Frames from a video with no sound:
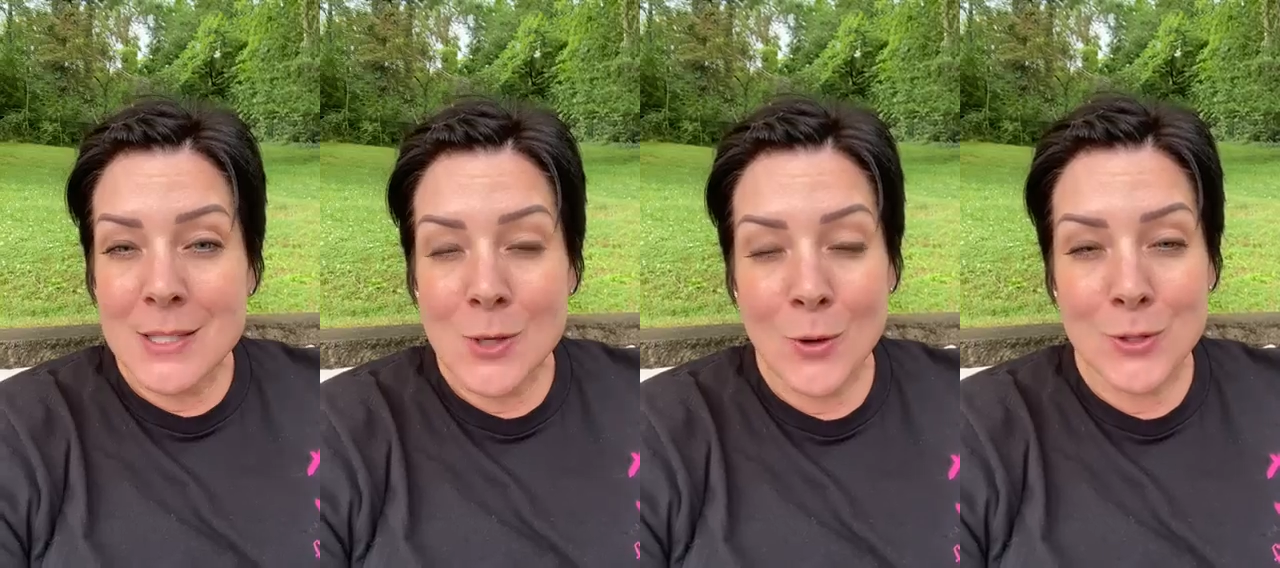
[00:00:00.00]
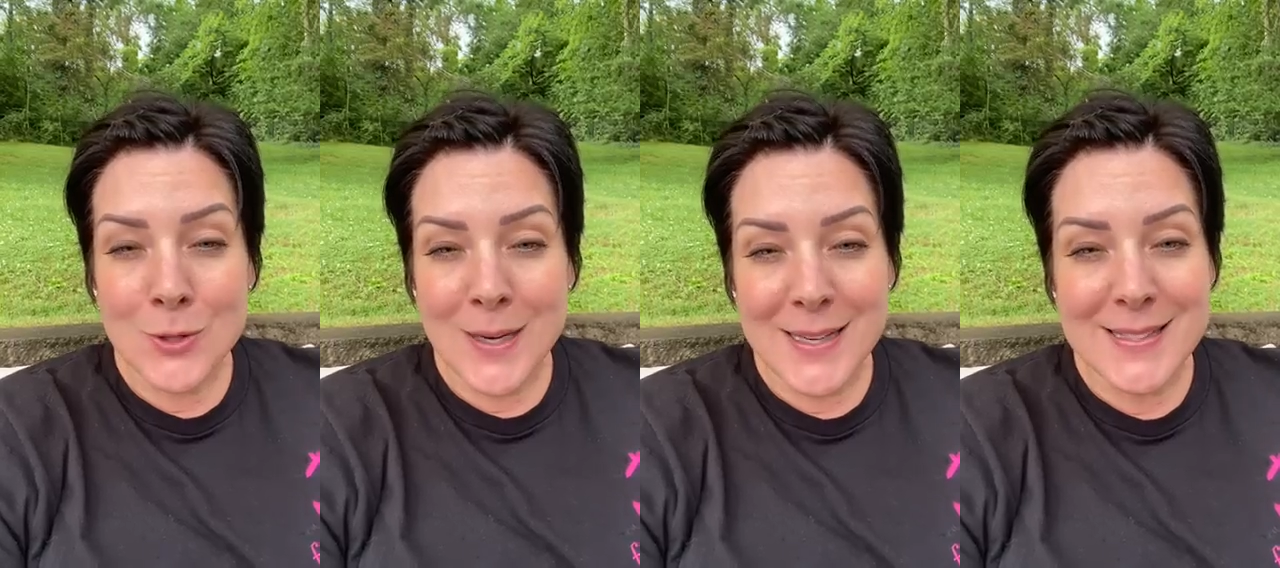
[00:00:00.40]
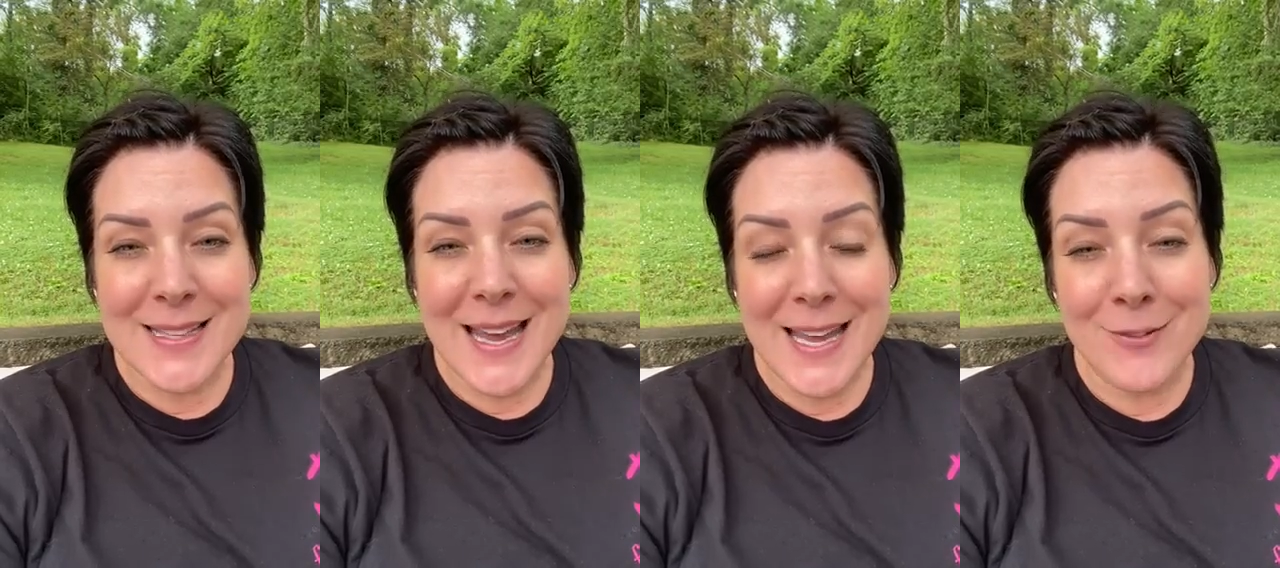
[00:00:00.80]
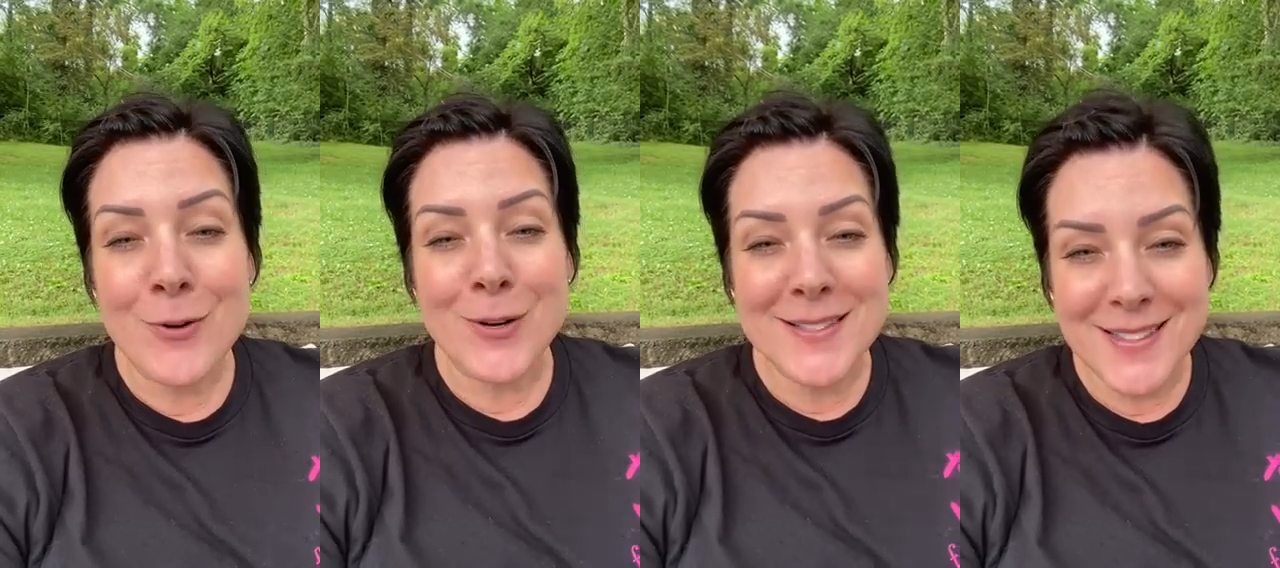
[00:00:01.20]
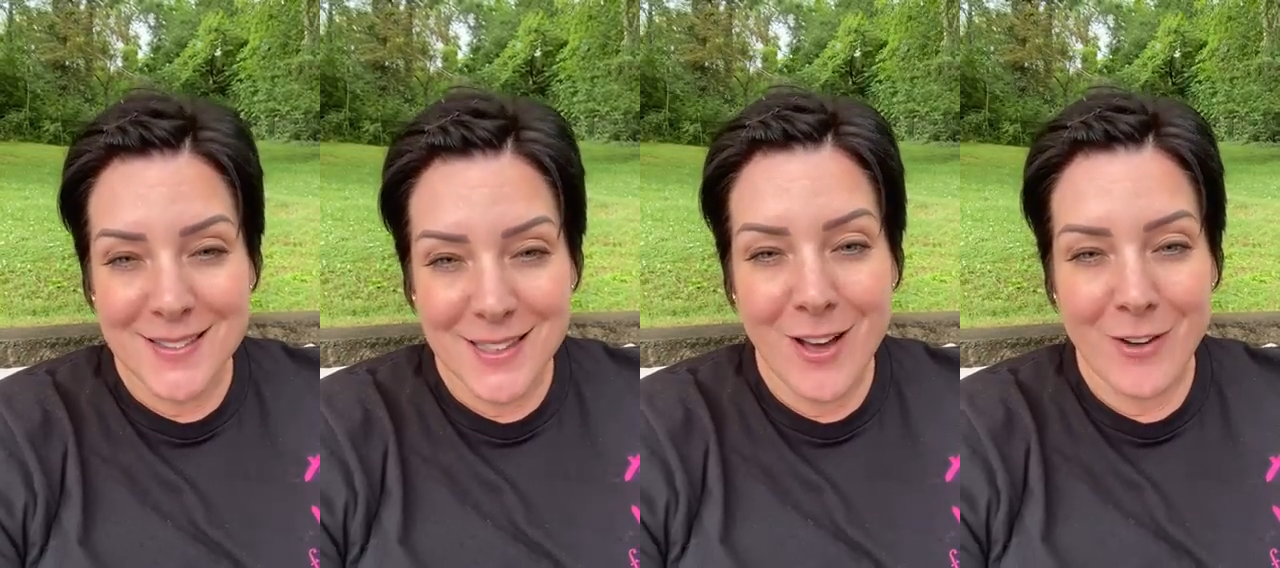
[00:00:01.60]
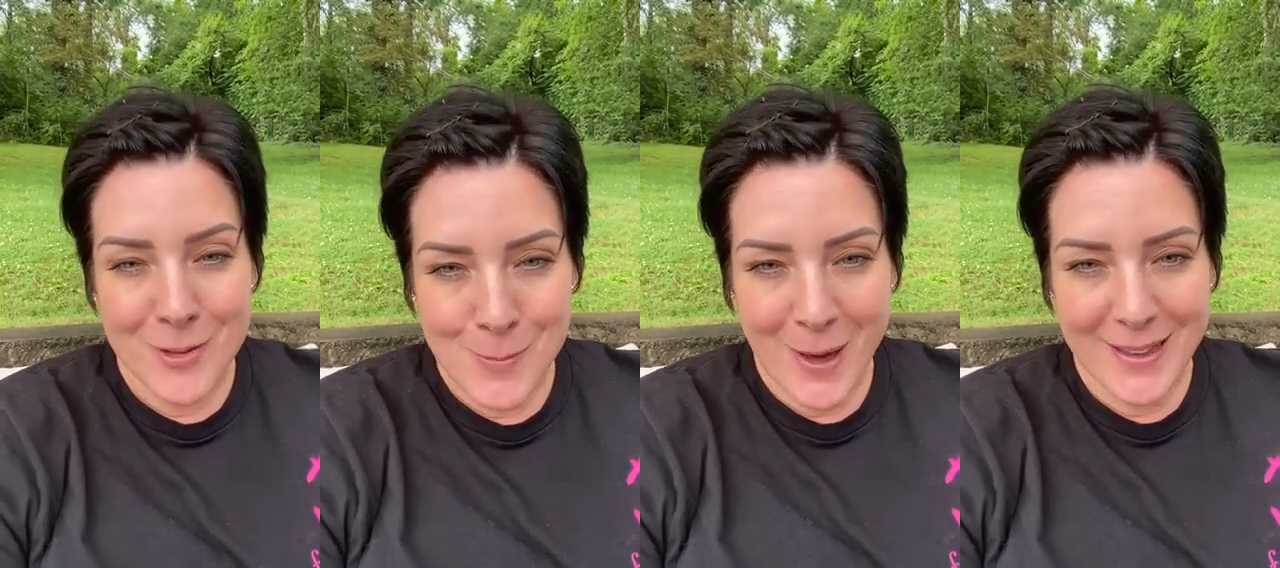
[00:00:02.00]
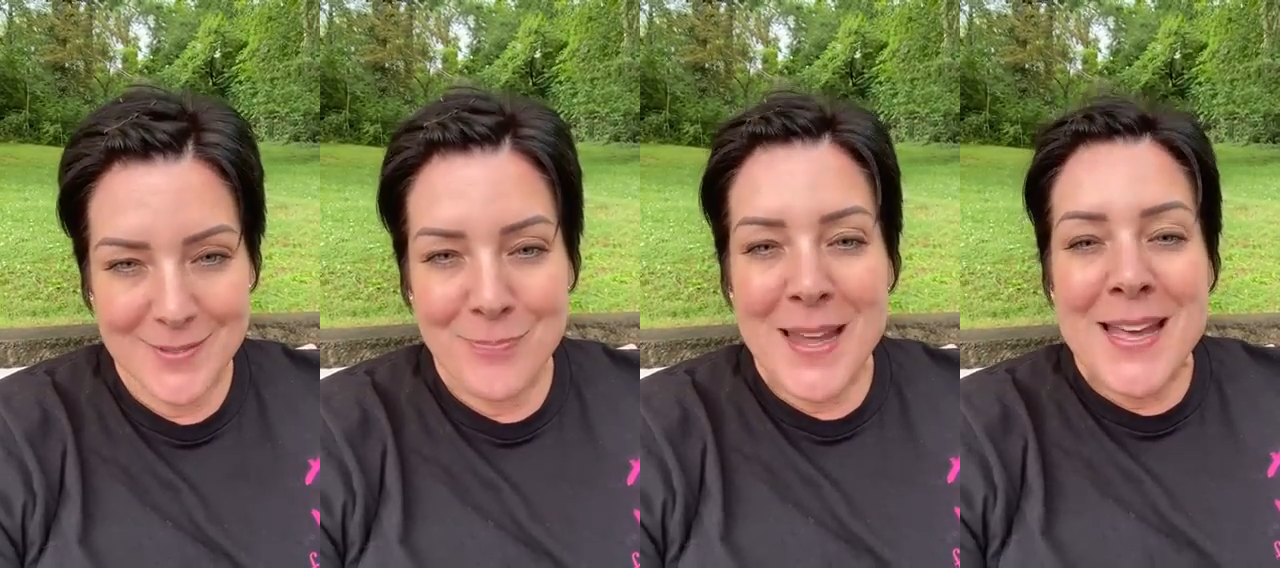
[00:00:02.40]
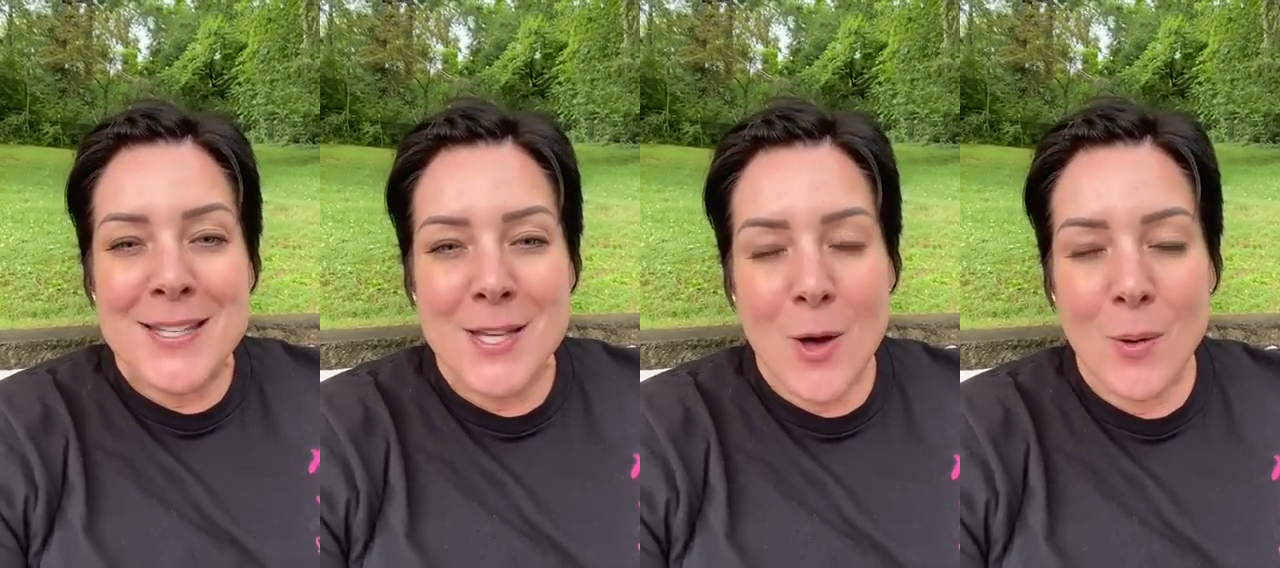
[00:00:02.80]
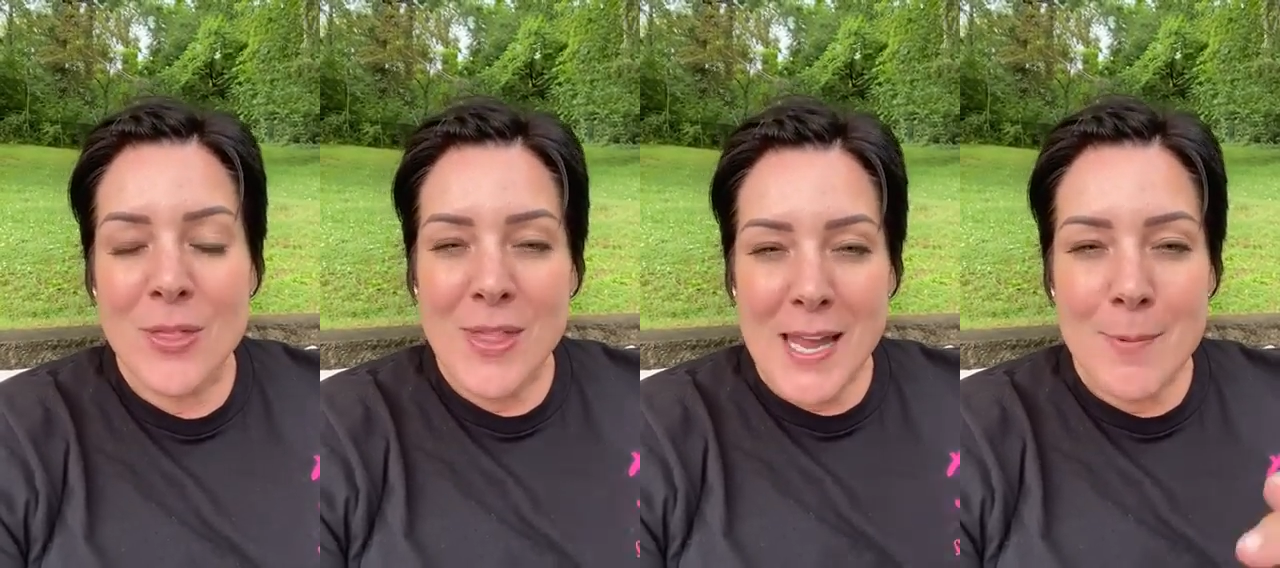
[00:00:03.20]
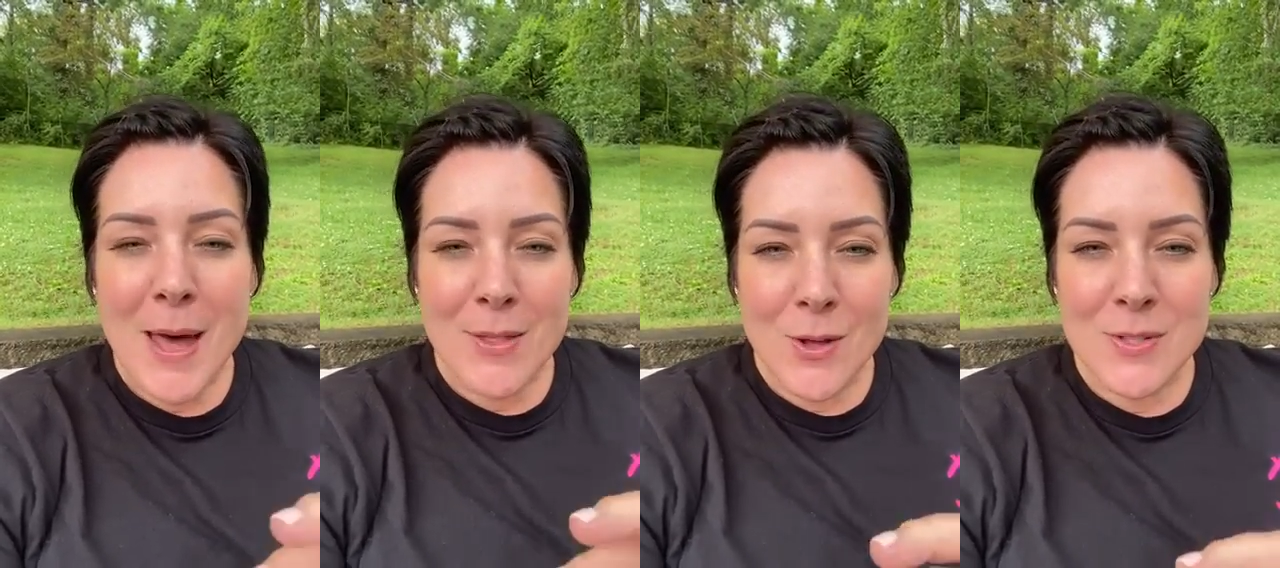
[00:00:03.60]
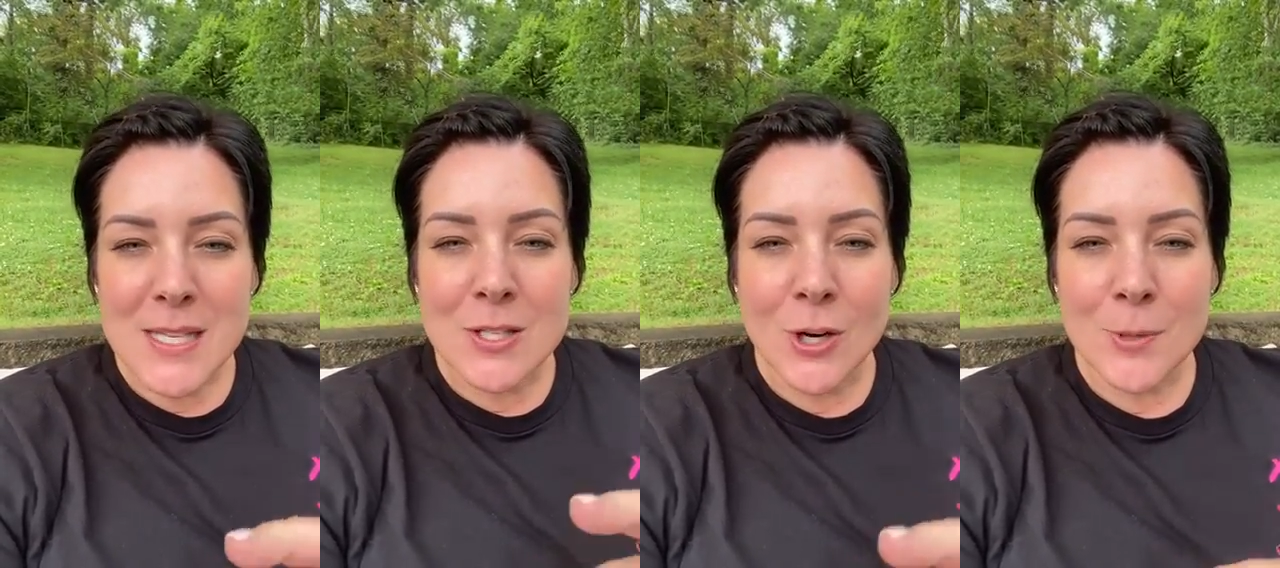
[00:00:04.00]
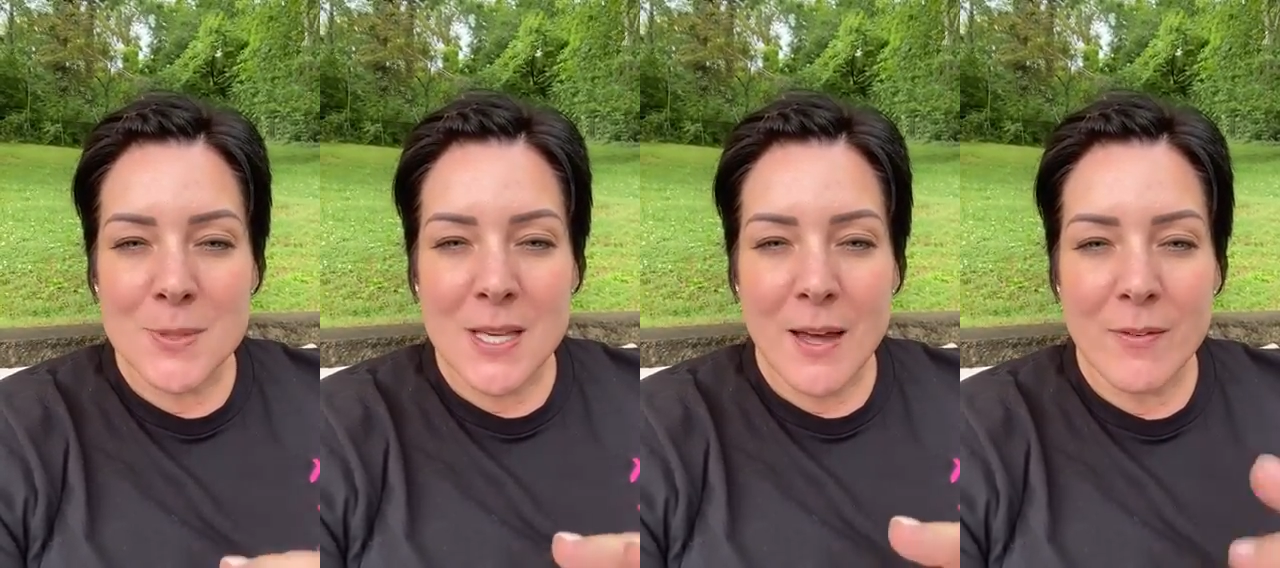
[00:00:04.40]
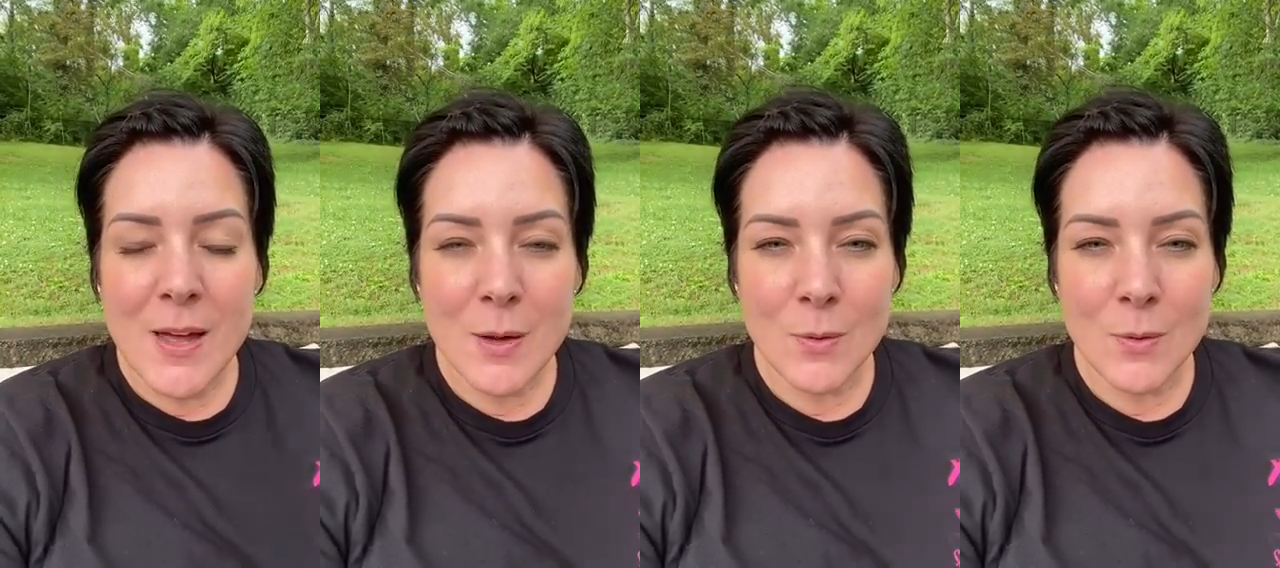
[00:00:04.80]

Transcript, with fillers: toiletries and of course the coffee pot so think about those in terms of